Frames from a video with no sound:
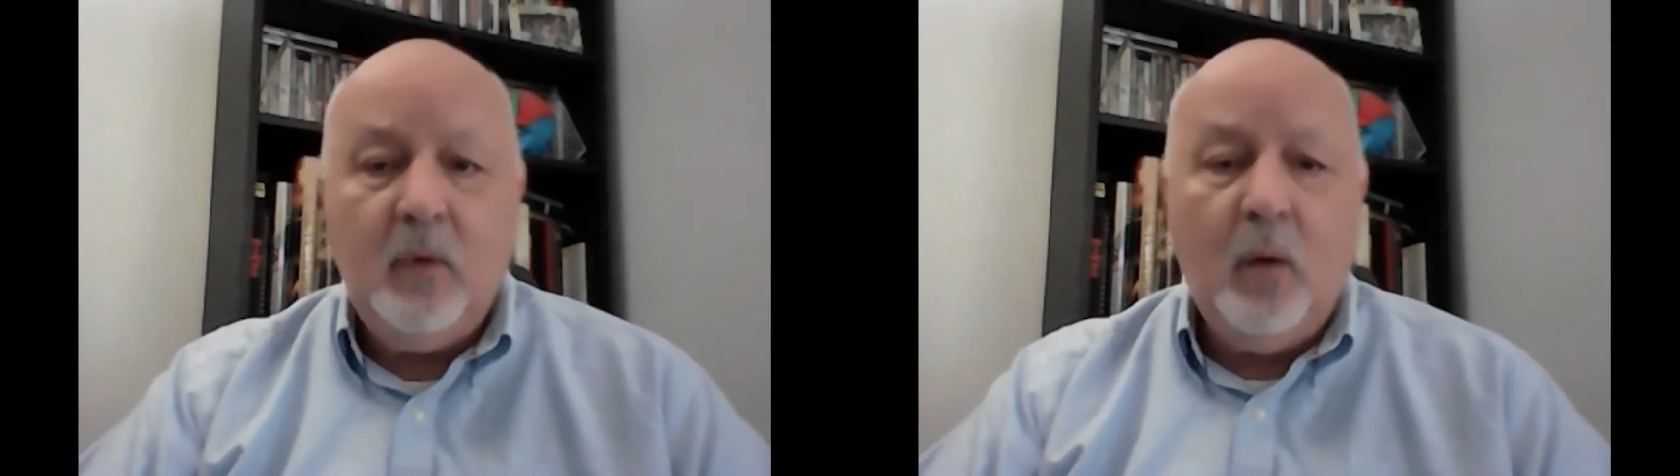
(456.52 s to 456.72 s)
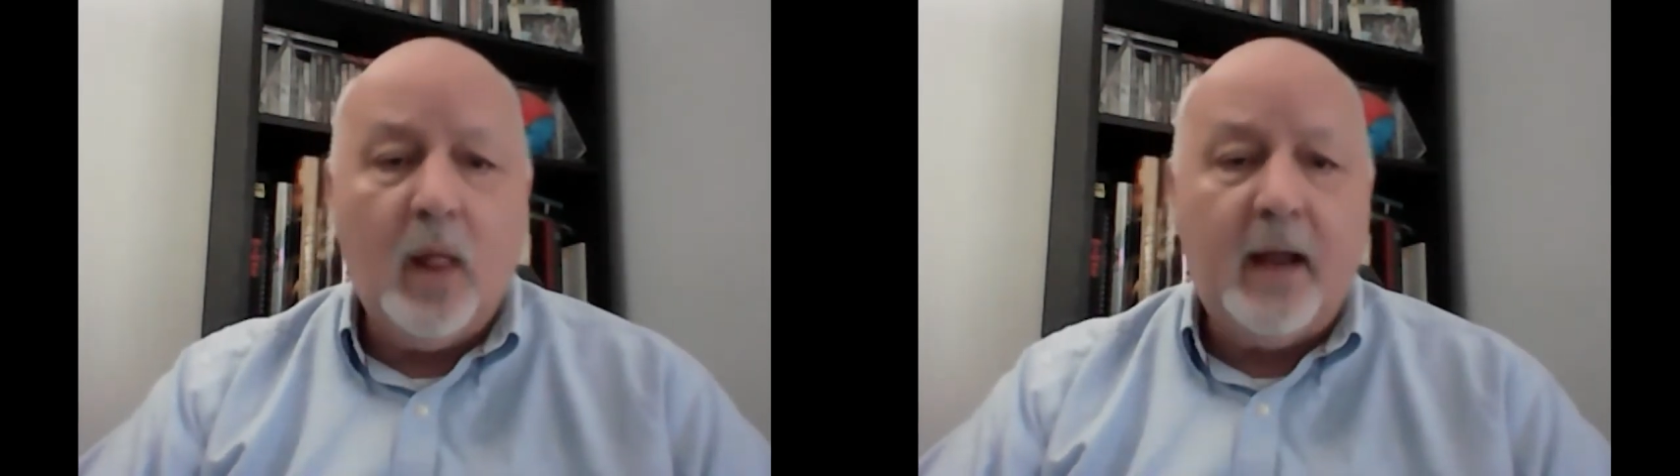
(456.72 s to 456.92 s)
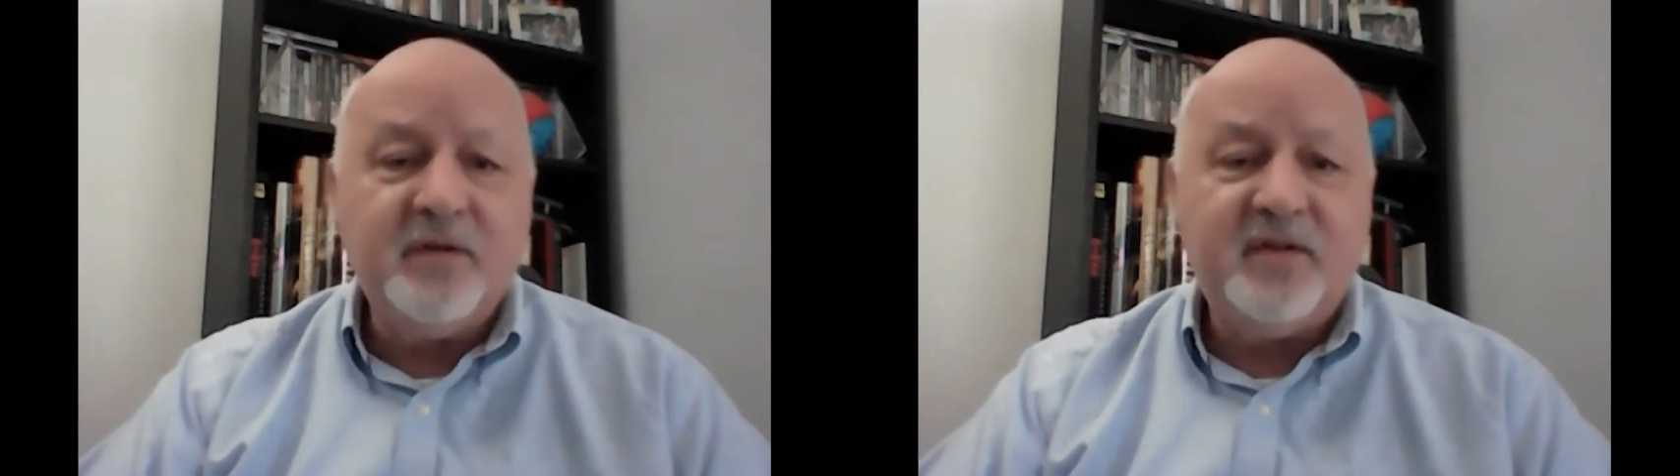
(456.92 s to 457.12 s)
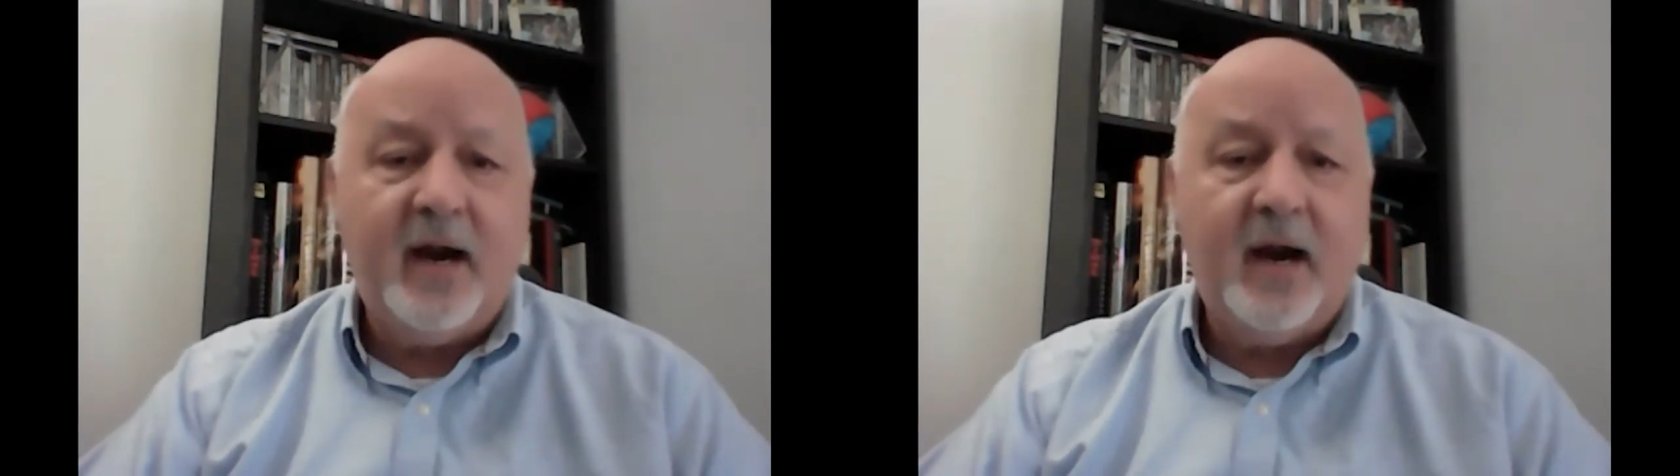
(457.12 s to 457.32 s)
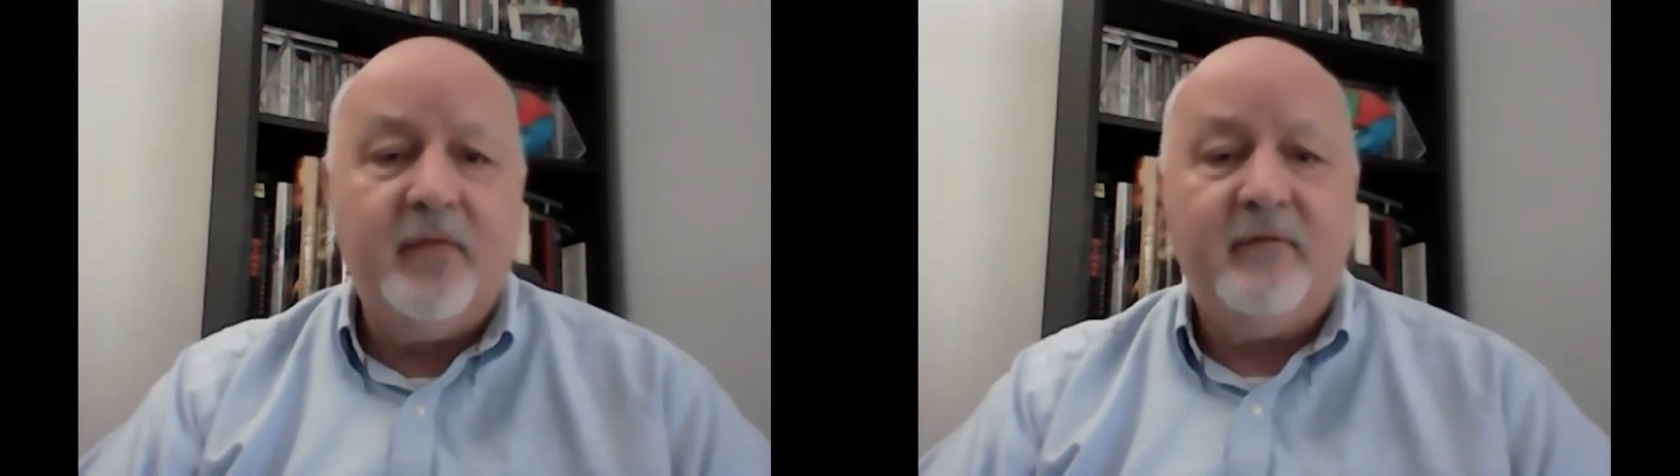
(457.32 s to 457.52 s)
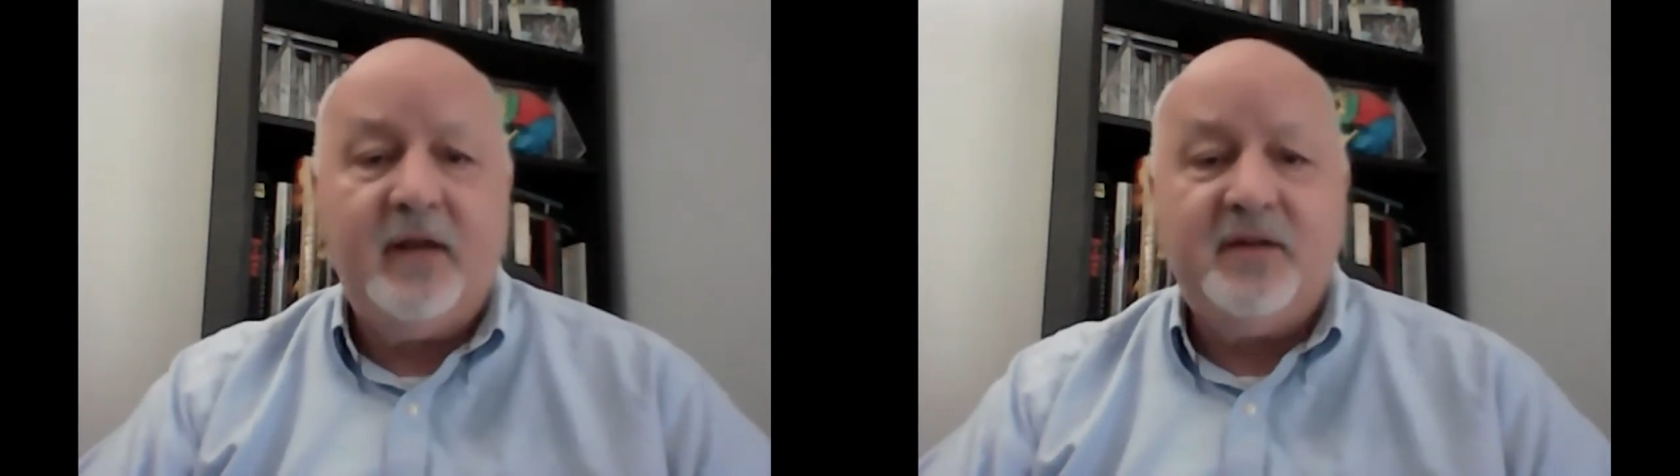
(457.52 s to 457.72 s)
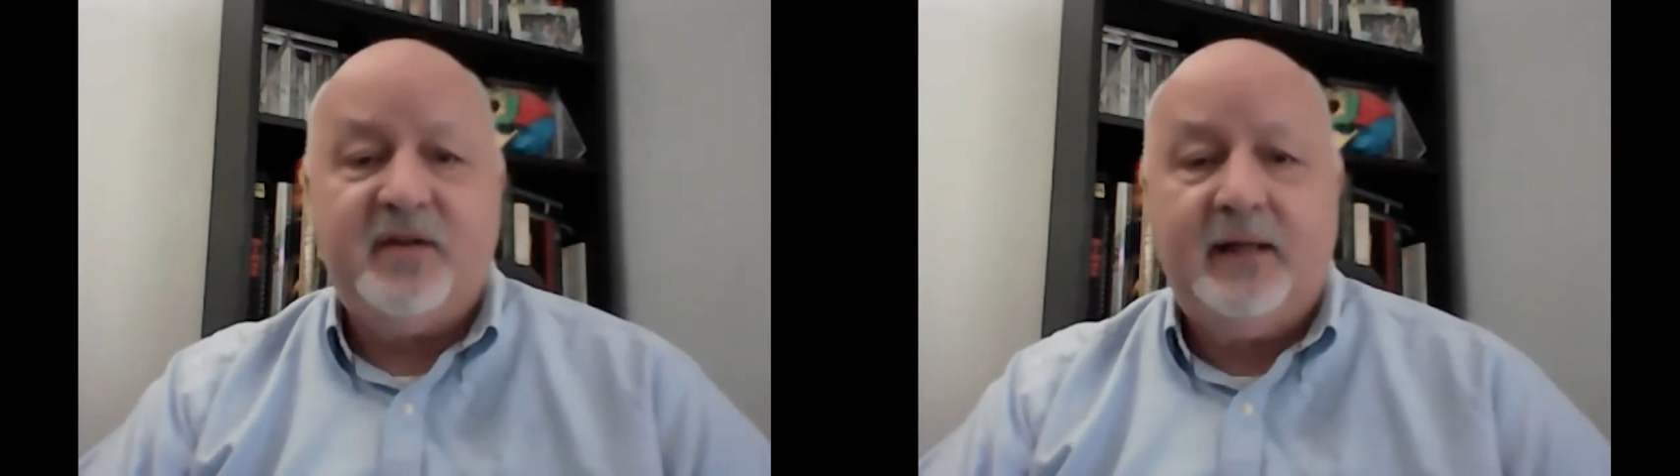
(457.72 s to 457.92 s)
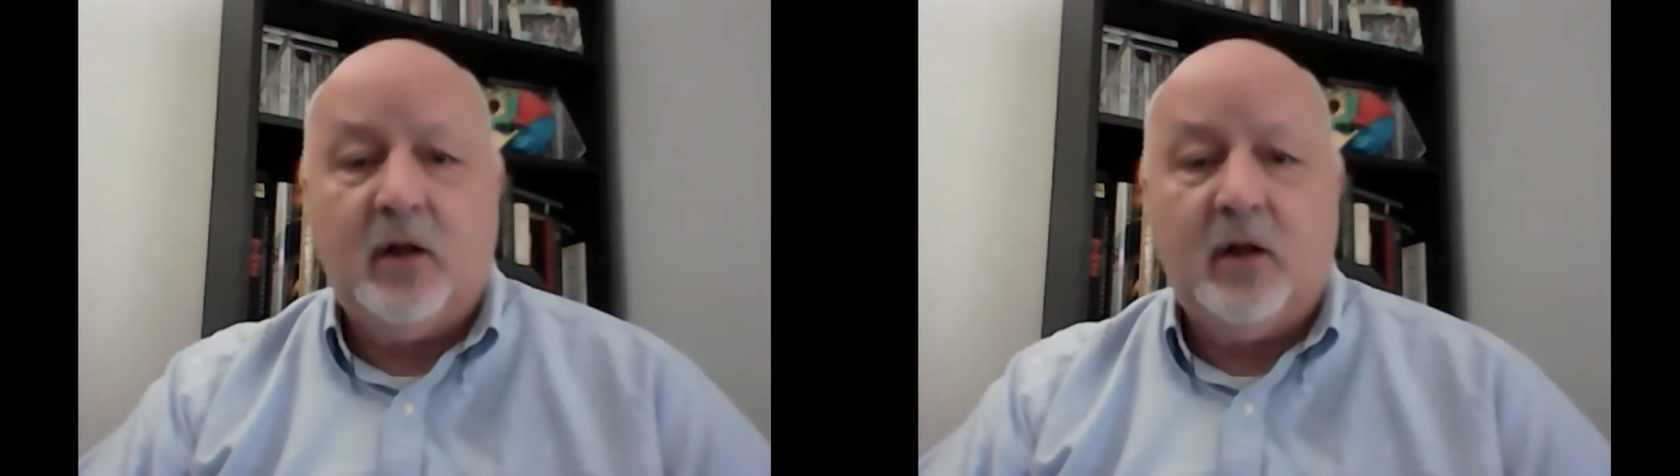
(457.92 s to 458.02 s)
While I was there, the VC